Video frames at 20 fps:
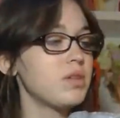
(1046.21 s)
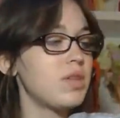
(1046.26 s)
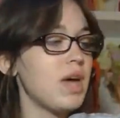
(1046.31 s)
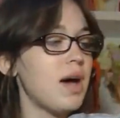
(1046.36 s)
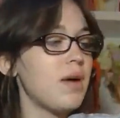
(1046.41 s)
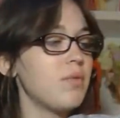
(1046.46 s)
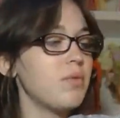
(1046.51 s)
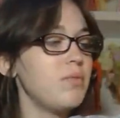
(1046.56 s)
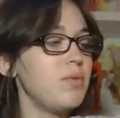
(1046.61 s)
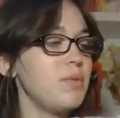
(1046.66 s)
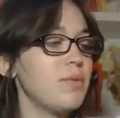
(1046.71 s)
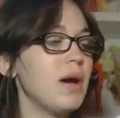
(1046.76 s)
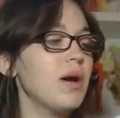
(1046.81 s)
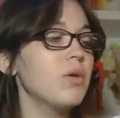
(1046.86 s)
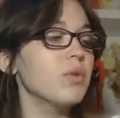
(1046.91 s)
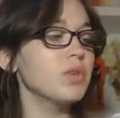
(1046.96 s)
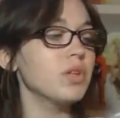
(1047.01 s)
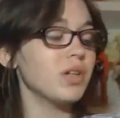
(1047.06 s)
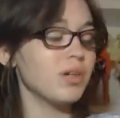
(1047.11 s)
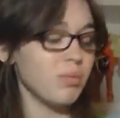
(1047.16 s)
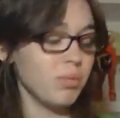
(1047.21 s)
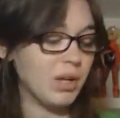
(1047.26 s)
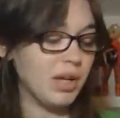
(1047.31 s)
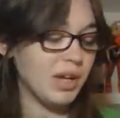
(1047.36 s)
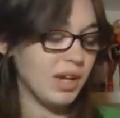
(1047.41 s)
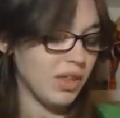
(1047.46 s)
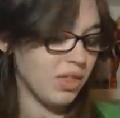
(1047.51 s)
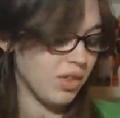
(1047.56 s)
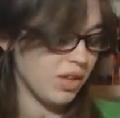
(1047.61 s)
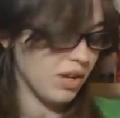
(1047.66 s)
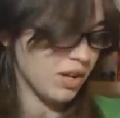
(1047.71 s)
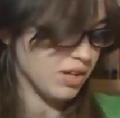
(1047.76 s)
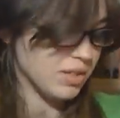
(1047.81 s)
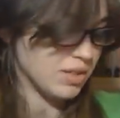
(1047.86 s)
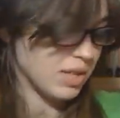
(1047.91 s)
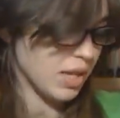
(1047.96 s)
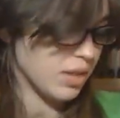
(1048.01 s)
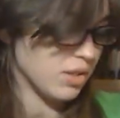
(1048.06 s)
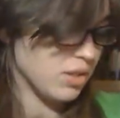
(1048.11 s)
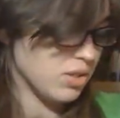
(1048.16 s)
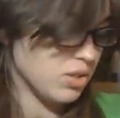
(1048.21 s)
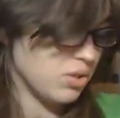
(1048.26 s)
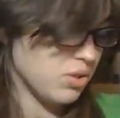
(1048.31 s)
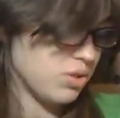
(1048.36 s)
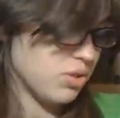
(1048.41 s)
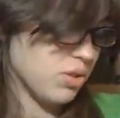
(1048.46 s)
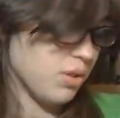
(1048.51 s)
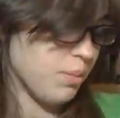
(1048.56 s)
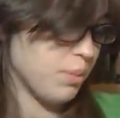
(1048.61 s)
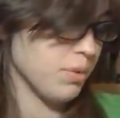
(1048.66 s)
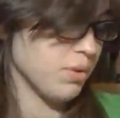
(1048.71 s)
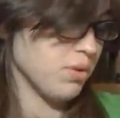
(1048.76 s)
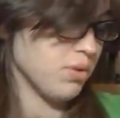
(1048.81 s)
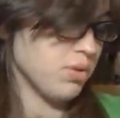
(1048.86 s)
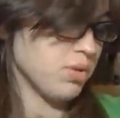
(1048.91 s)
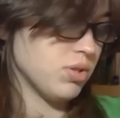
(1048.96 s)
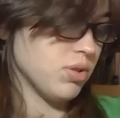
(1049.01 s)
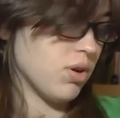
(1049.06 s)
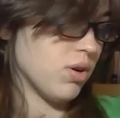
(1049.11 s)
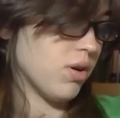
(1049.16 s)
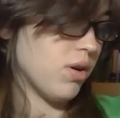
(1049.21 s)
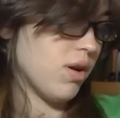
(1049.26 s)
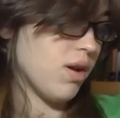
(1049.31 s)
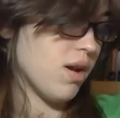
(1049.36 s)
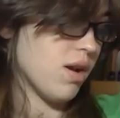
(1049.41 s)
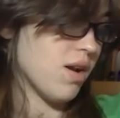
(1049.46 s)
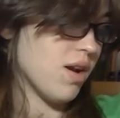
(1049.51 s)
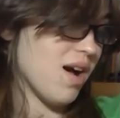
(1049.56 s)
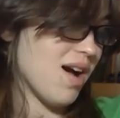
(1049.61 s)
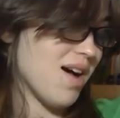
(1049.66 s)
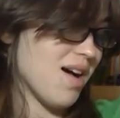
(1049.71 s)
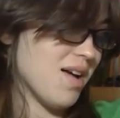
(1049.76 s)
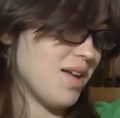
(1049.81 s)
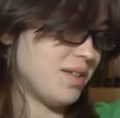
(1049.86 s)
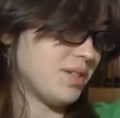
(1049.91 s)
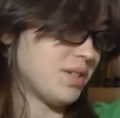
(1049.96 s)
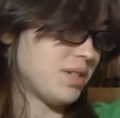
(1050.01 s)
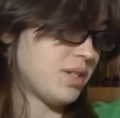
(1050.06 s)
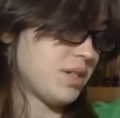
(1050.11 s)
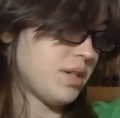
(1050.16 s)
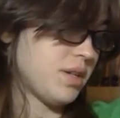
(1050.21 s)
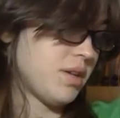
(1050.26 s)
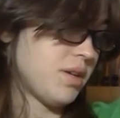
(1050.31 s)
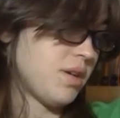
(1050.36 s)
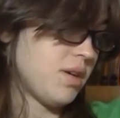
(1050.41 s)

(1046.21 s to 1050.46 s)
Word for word: That would be my only complaint, I think, is that these slippers are not